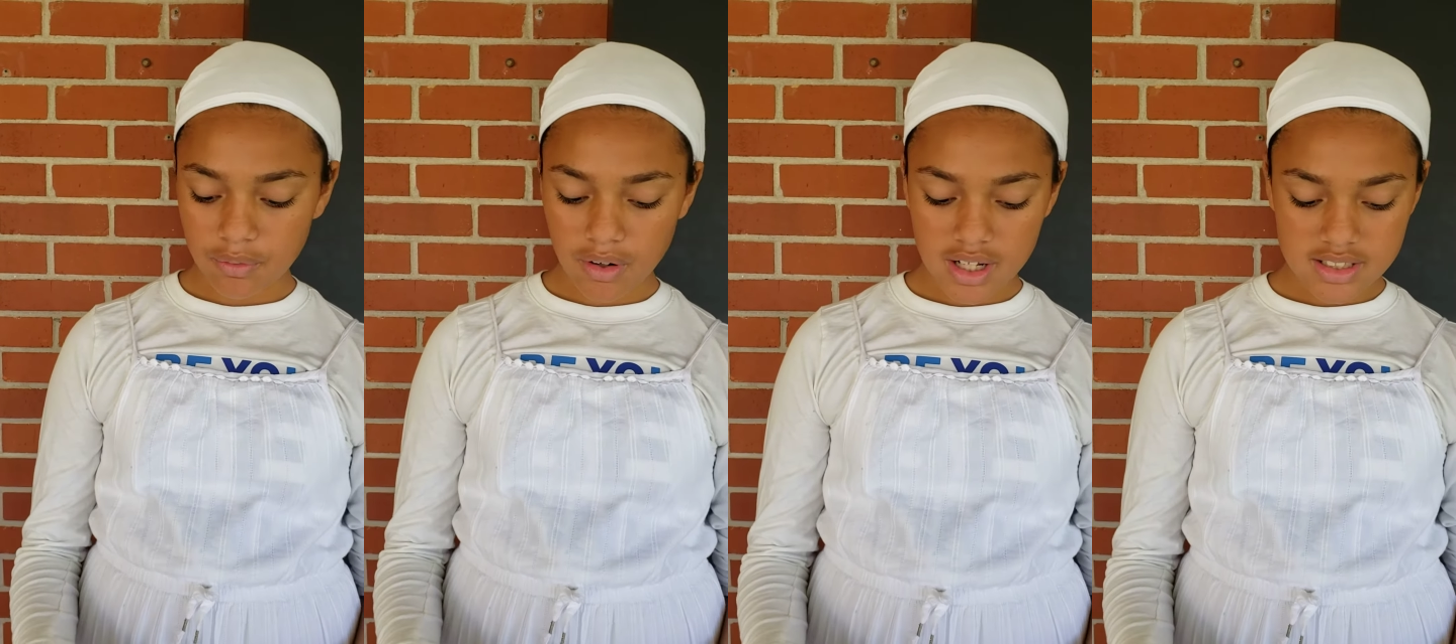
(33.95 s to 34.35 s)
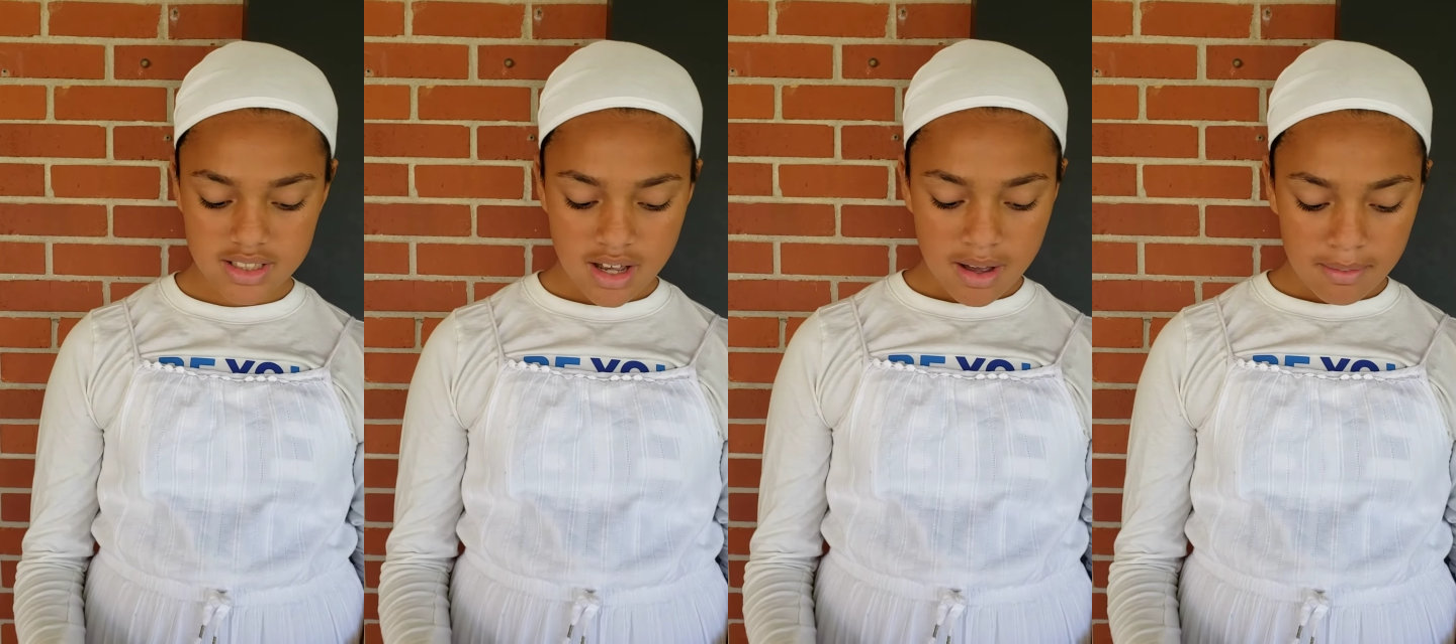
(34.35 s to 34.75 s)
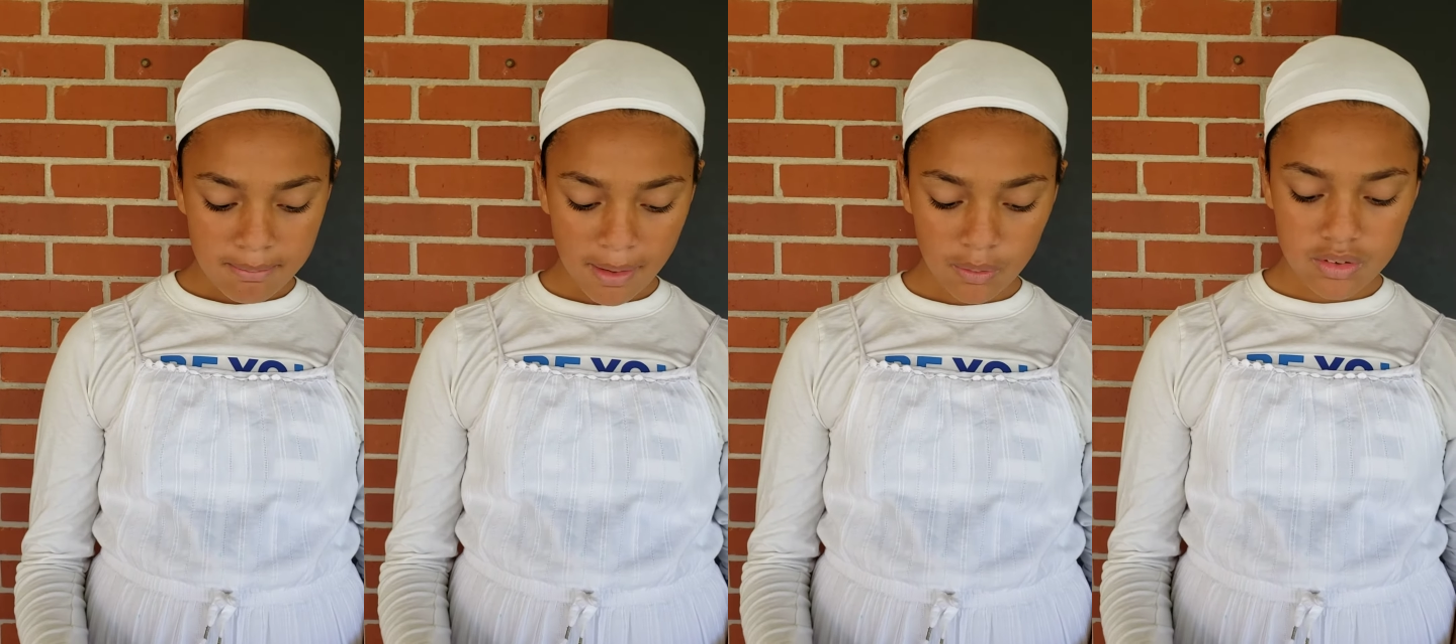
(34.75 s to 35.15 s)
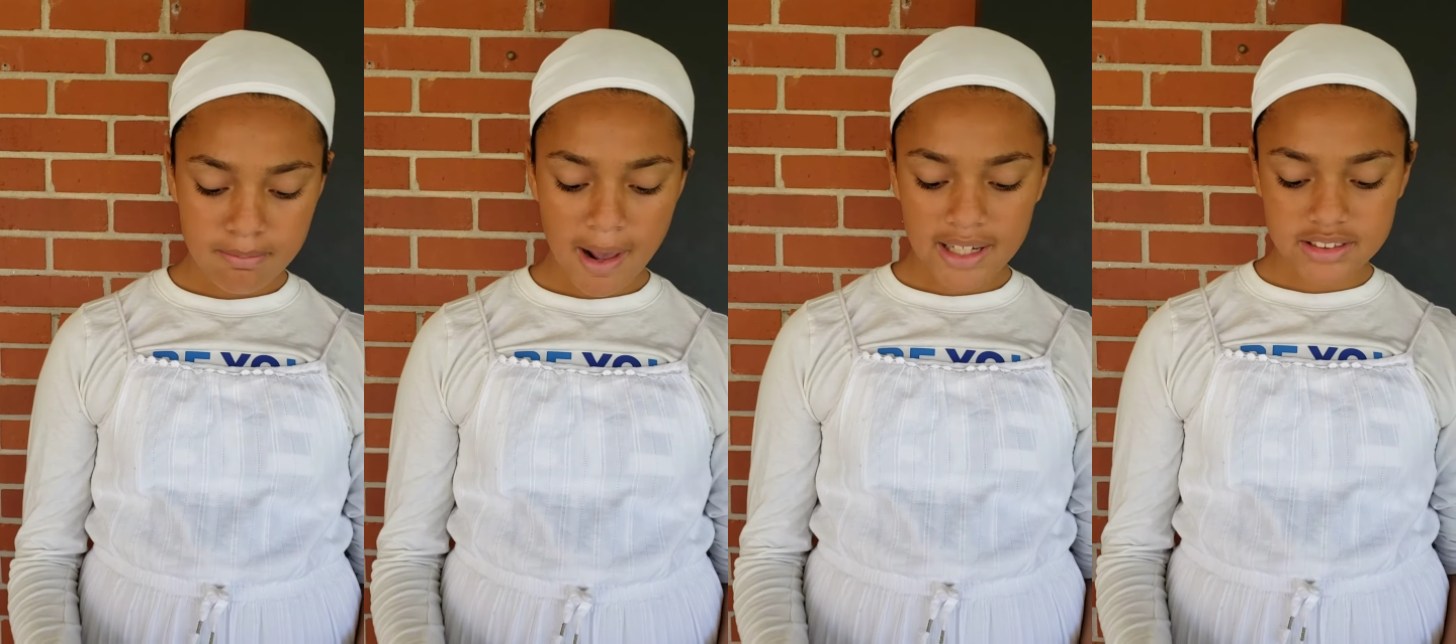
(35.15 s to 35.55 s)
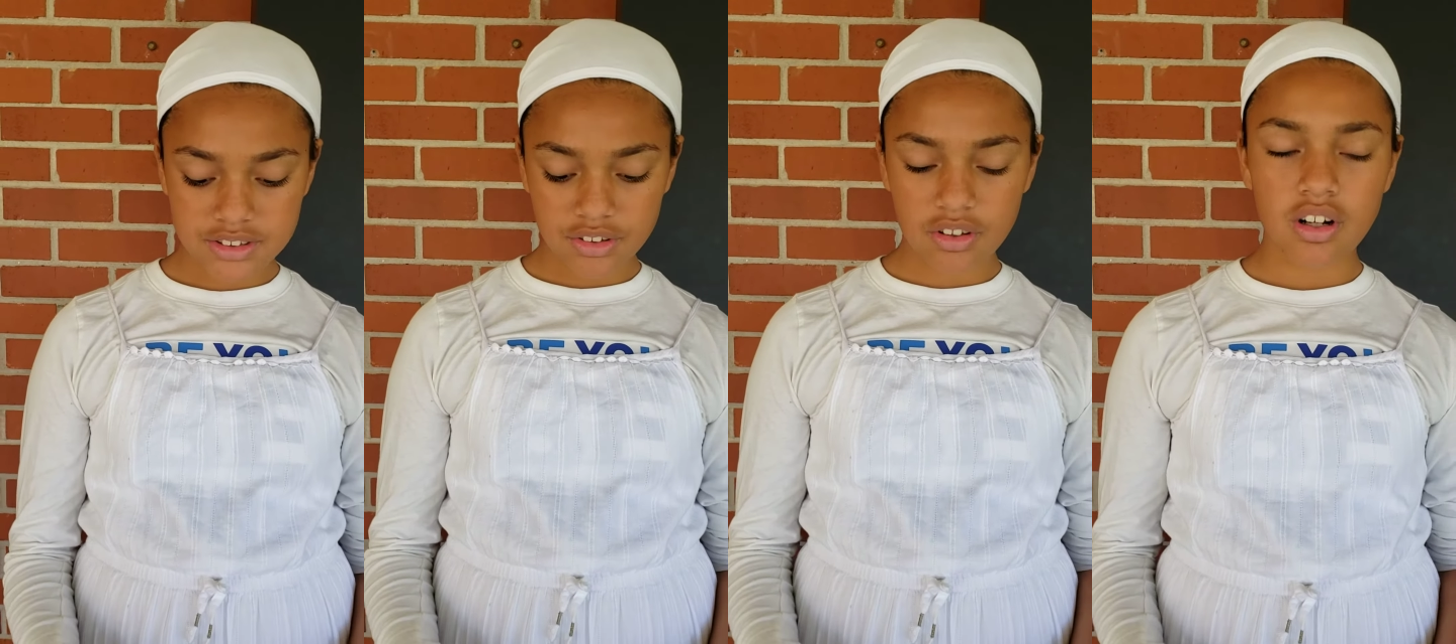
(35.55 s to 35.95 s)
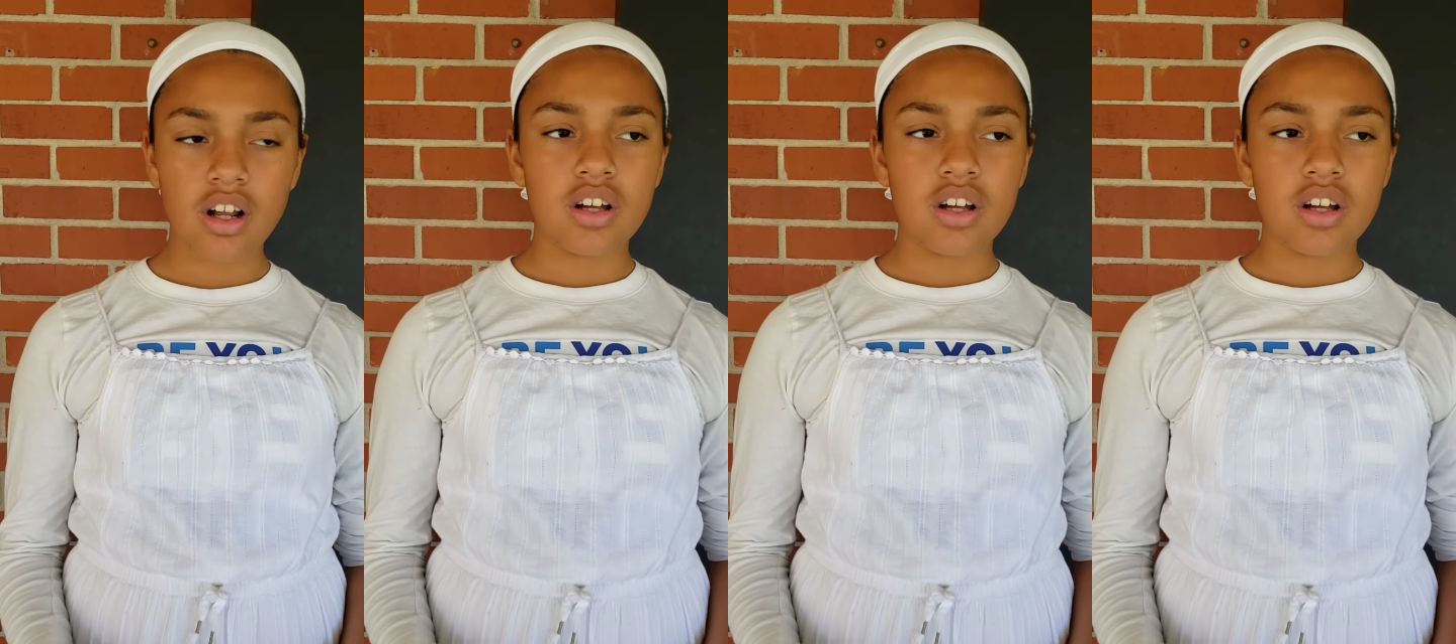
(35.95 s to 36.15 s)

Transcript: was my old master